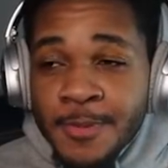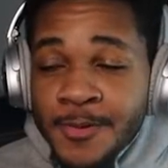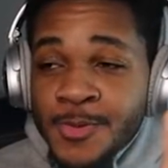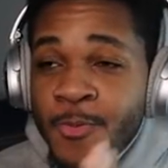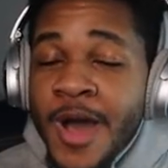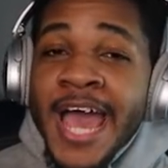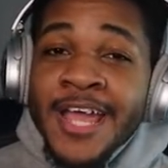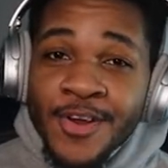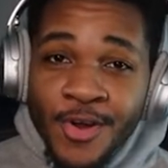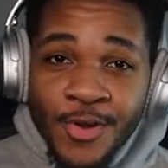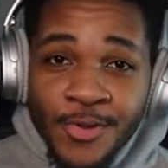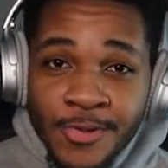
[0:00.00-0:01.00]
But with Y
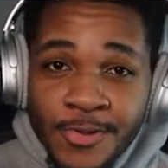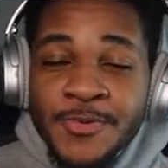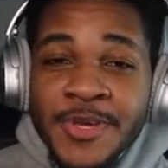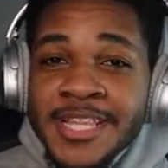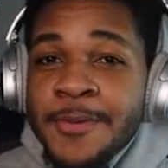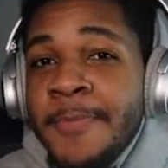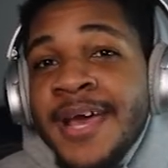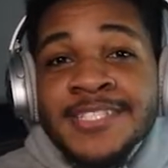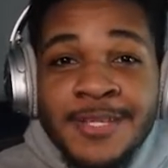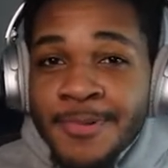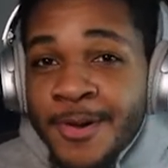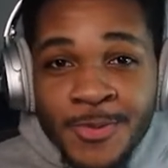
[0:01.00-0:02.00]
curl, you get the best
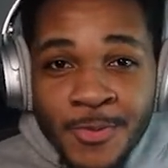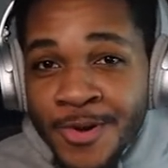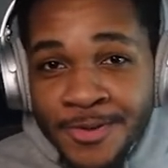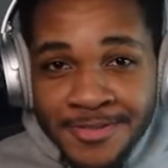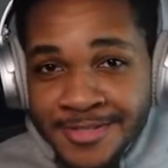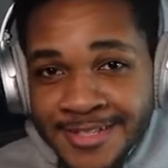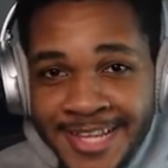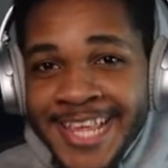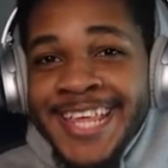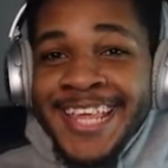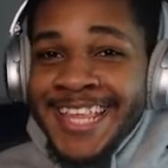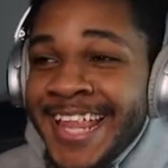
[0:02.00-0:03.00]
of both worlds.
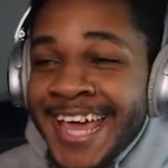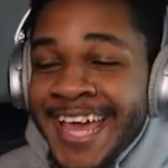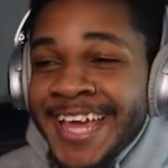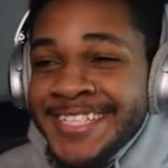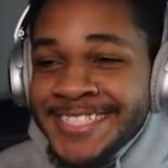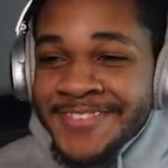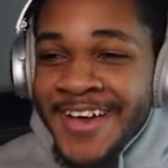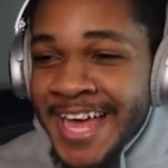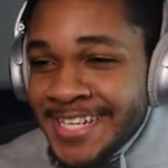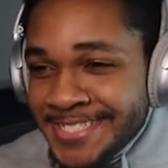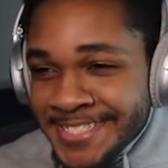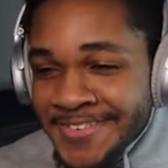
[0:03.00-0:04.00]
Like, just
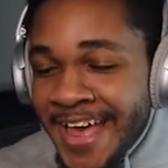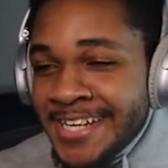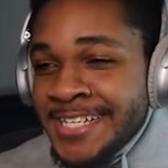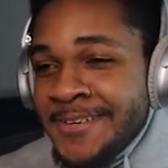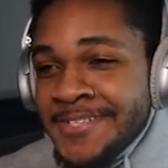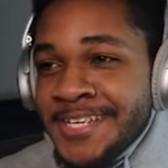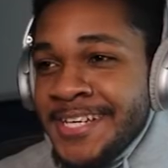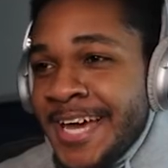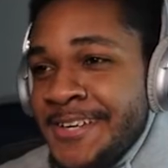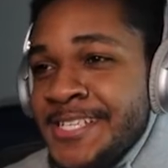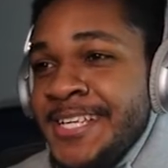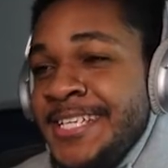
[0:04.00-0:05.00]
watch. I'm just
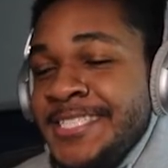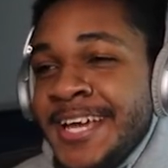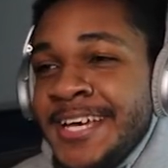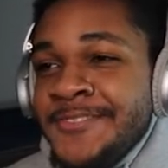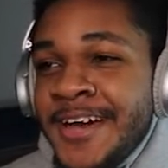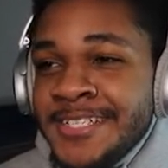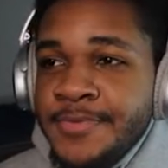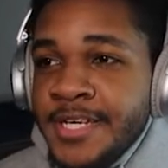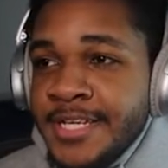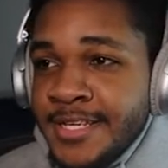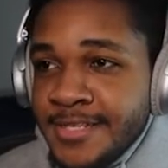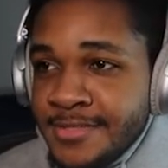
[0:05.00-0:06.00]
gonna let you guys watch. Look
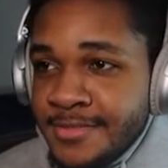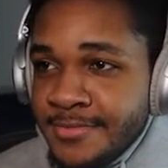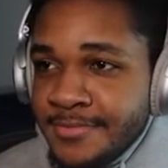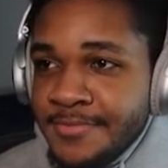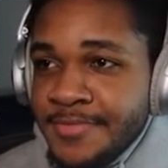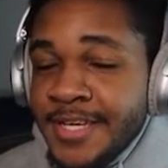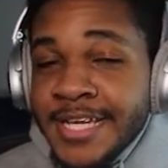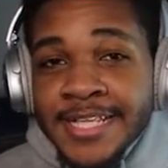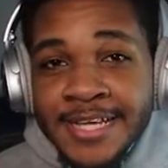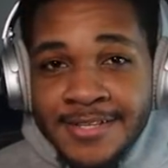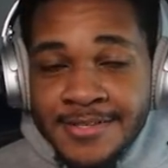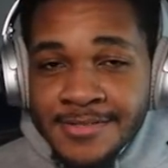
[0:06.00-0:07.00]
at this. Look at
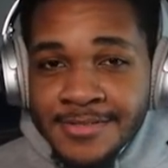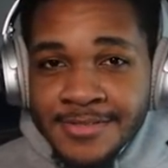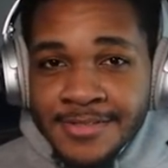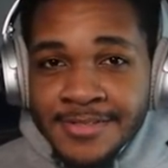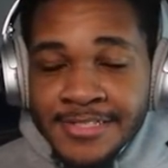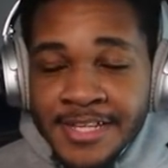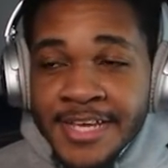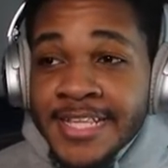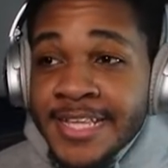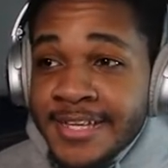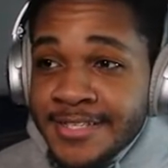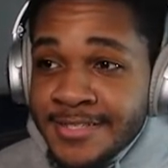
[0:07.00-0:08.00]
this. Look at
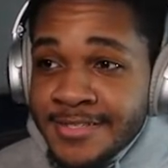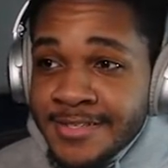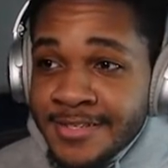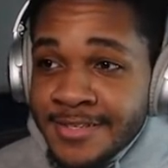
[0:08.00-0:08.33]
this.